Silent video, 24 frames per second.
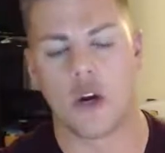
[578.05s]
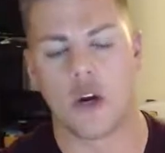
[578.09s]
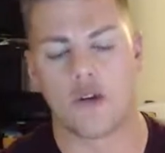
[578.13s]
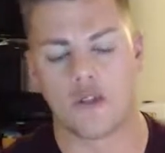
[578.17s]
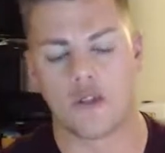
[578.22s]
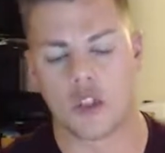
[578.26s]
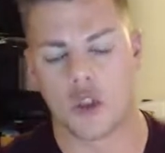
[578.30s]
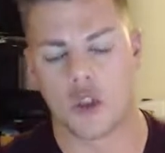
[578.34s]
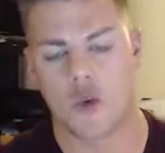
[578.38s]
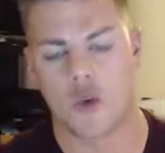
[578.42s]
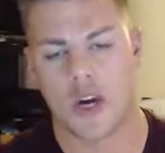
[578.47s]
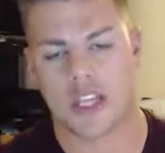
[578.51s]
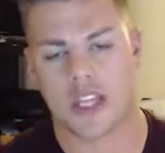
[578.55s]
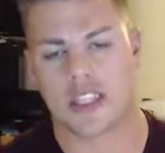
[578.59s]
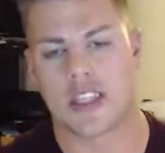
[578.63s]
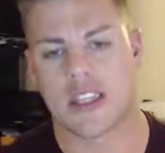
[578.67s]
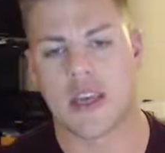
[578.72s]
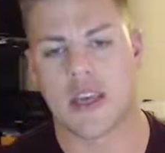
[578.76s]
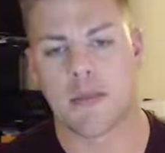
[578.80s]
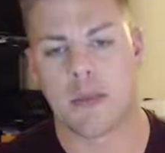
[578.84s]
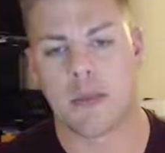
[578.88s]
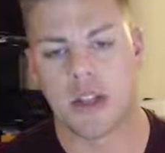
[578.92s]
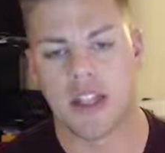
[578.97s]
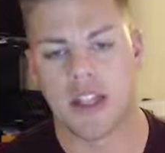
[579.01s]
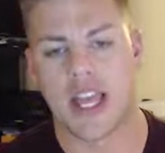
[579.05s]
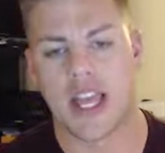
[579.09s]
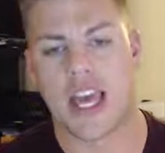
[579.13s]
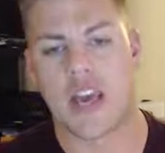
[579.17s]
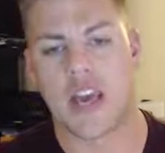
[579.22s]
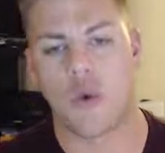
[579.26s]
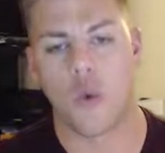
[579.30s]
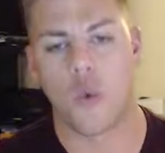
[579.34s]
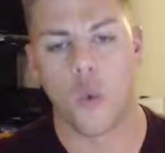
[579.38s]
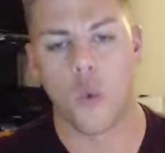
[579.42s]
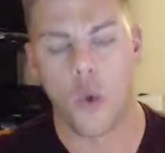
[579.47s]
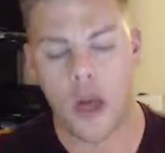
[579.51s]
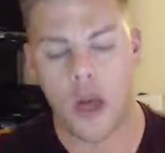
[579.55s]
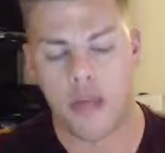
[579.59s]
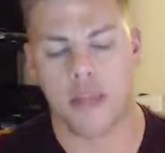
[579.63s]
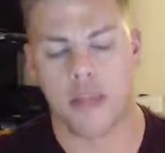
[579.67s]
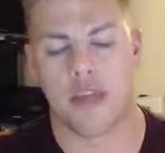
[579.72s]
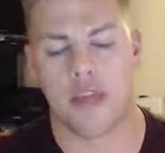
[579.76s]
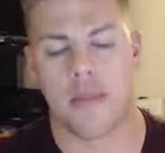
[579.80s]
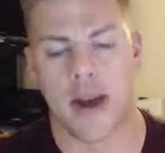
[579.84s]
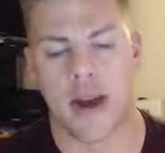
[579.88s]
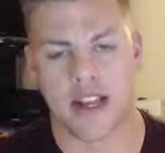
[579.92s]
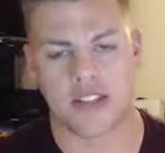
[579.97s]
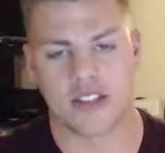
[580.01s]
directly play with the
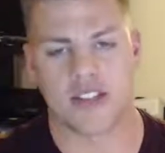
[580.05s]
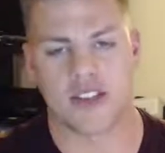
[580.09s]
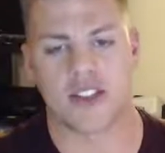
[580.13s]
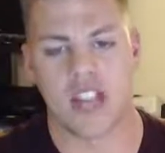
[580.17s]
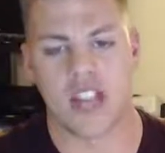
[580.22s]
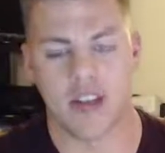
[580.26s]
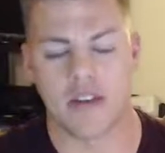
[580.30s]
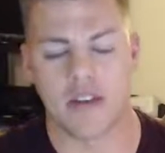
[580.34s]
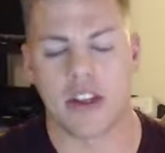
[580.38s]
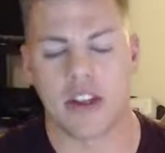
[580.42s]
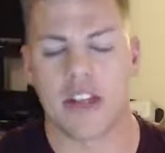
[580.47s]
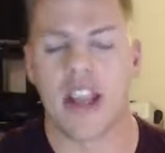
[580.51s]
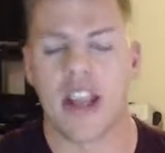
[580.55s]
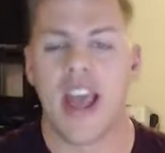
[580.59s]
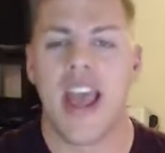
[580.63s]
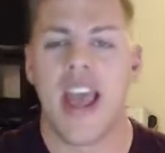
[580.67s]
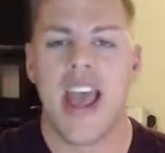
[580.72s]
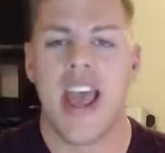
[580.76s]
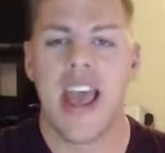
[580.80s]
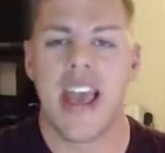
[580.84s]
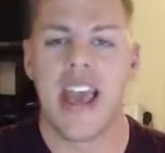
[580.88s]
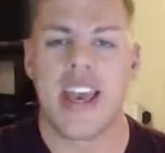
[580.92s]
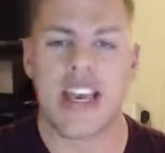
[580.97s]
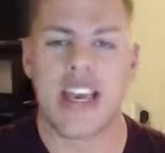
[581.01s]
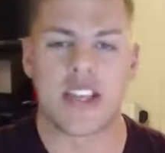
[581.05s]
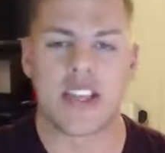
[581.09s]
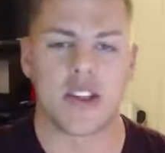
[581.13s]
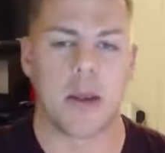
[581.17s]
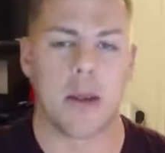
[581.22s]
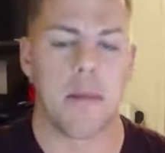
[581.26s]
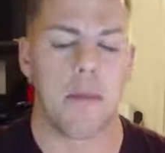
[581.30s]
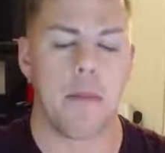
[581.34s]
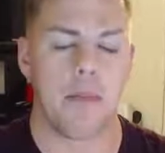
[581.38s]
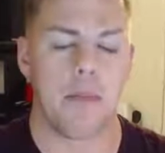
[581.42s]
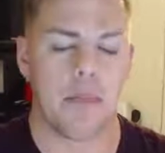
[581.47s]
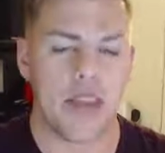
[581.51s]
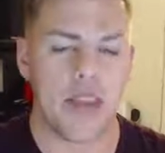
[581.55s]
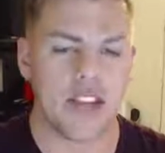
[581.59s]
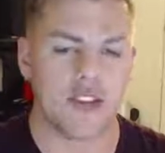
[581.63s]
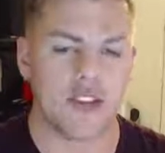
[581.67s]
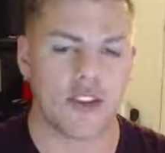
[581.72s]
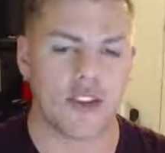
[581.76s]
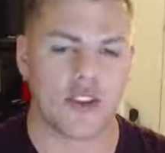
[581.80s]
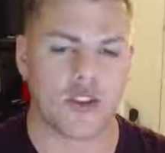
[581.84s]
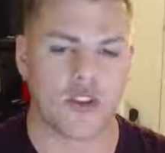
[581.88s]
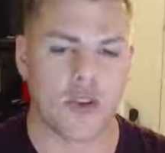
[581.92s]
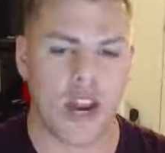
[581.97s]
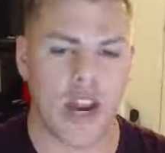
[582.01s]
-7 is a bit
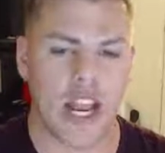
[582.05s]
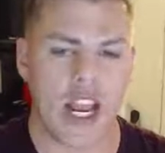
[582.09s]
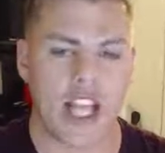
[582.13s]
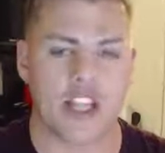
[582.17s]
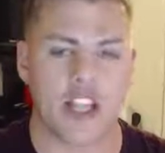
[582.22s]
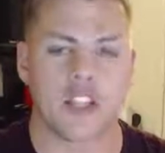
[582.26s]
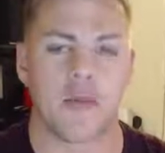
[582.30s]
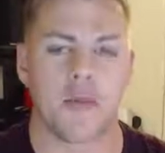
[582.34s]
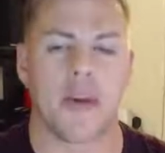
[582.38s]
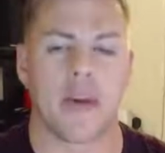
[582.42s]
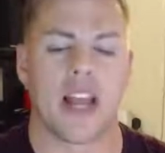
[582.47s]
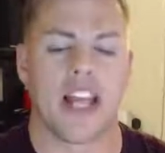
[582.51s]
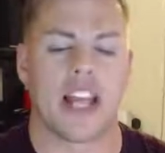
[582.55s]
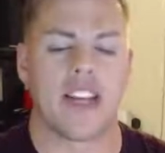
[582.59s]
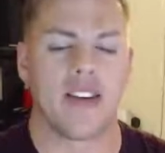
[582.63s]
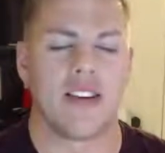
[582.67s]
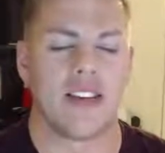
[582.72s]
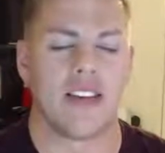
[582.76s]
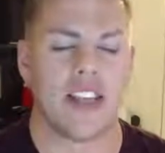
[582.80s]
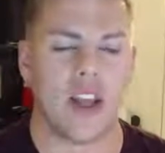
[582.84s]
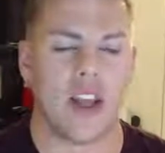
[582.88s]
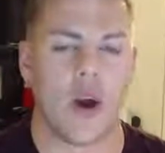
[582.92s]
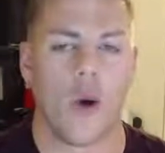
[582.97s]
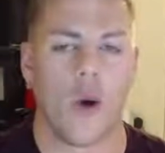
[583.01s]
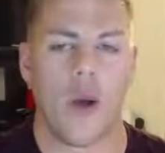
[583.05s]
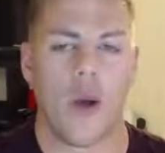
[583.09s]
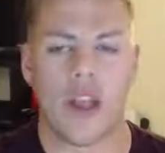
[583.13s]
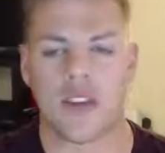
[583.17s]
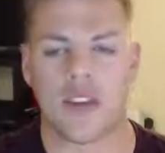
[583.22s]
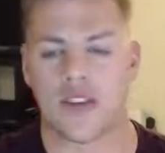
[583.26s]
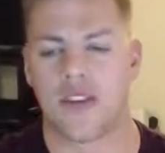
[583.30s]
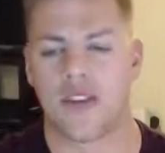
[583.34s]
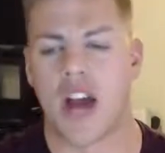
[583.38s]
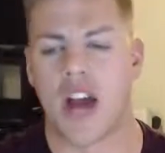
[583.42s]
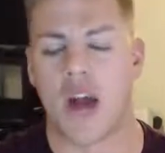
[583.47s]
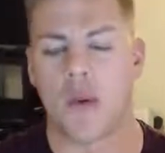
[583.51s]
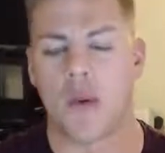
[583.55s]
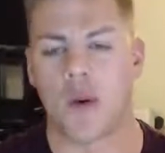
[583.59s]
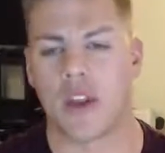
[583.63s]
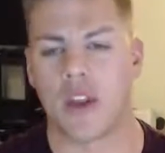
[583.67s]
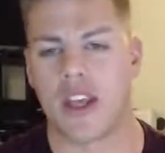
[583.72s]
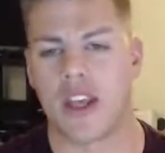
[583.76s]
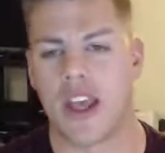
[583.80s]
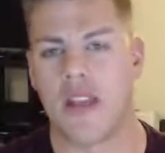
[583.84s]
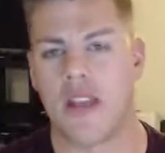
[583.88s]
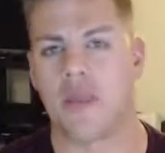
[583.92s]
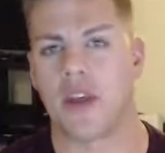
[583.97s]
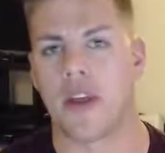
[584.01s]
strange, but it's not really
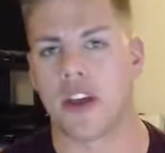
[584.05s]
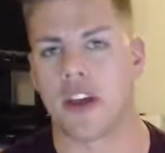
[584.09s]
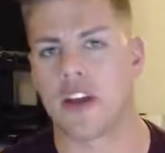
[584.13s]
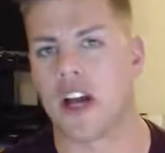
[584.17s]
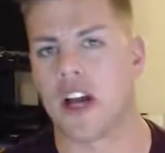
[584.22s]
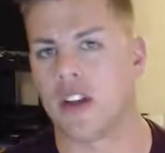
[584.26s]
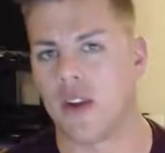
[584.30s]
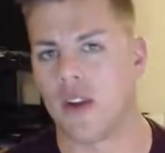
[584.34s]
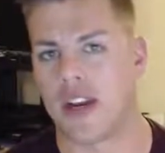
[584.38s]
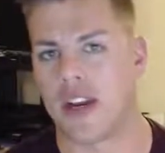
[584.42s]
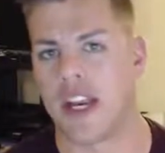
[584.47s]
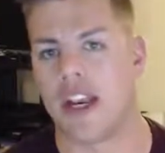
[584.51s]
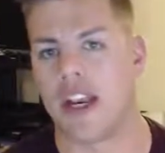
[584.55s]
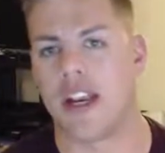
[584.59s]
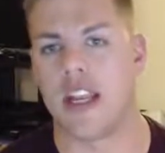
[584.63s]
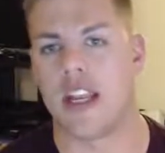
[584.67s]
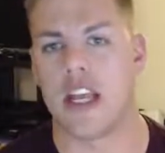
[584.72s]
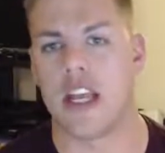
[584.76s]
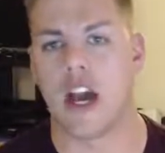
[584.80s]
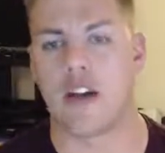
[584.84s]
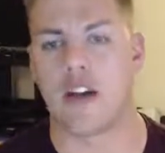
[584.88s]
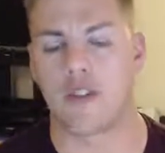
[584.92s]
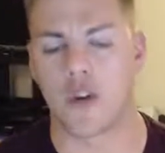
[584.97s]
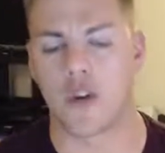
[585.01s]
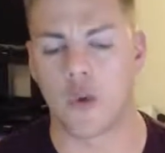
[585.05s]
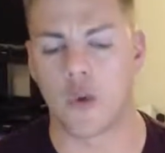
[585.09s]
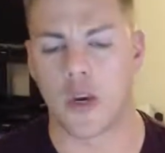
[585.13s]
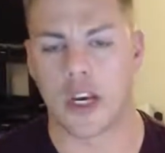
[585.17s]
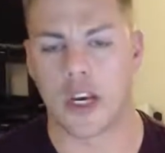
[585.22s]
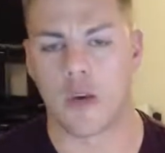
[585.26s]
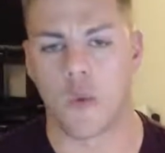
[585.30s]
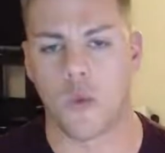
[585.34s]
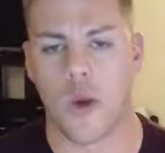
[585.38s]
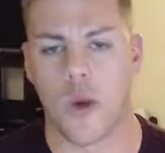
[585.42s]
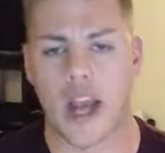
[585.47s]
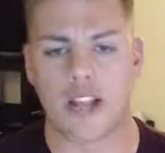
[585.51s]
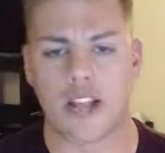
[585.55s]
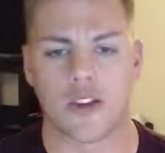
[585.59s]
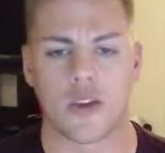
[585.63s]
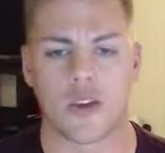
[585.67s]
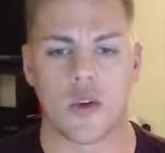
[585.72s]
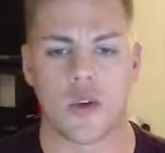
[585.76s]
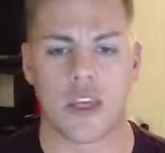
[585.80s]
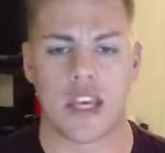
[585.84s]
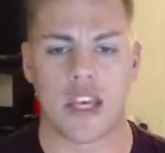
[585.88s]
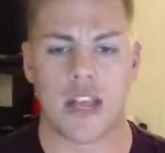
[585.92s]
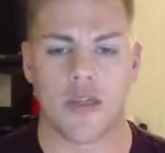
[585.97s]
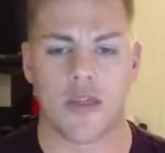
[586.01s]
in the color identity of green and white to
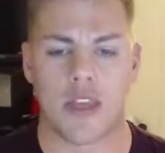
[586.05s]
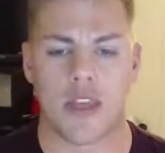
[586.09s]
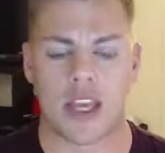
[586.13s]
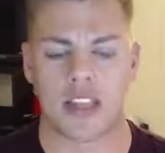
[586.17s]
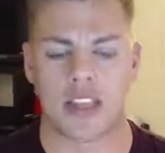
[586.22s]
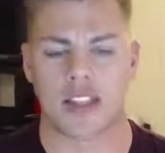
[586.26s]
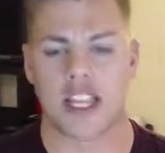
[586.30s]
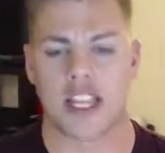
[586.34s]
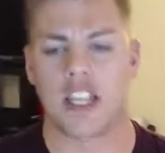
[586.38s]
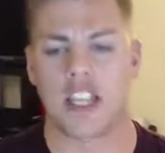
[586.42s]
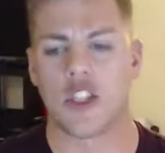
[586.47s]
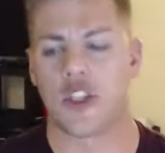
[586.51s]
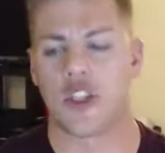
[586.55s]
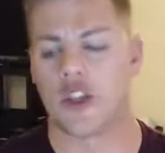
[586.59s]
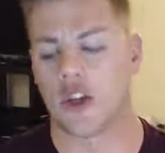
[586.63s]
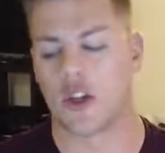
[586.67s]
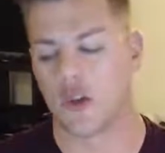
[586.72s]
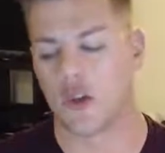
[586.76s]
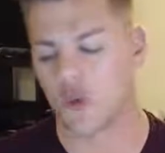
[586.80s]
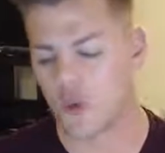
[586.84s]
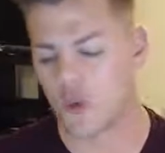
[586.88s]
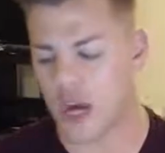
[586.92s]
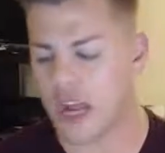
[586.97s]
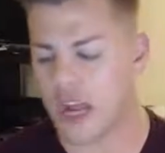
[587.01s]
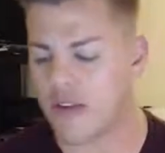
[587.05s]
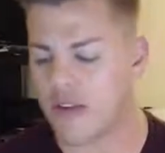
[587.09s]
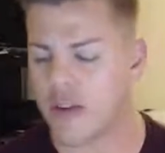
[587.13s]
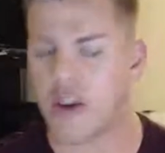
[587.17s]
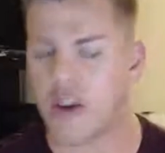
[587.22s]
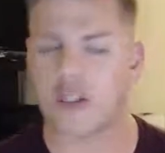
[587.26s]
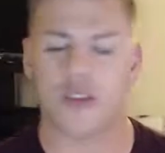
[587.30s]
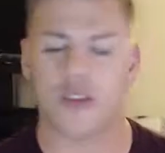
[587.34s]
get things into the graveyard.